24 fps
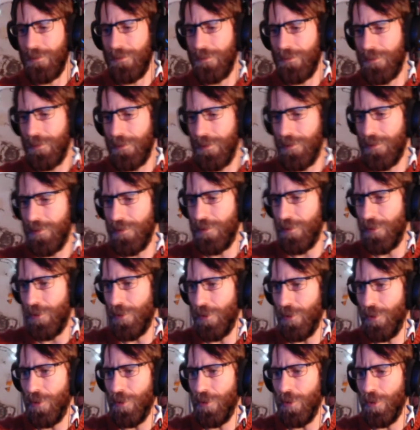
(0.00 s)
So this is
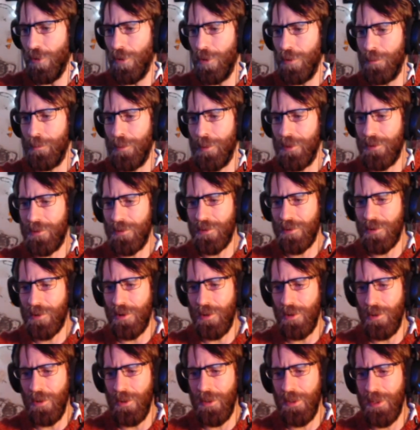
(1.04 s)
all a bit
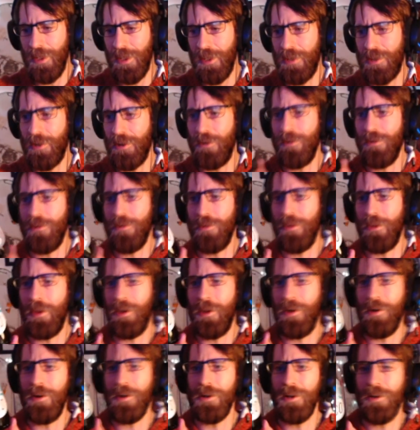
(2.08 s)
Colin and Nico. This is a
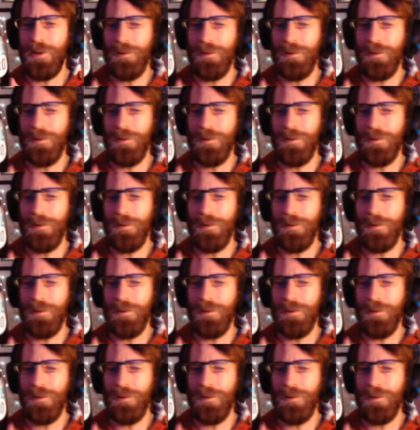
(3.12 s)
lager.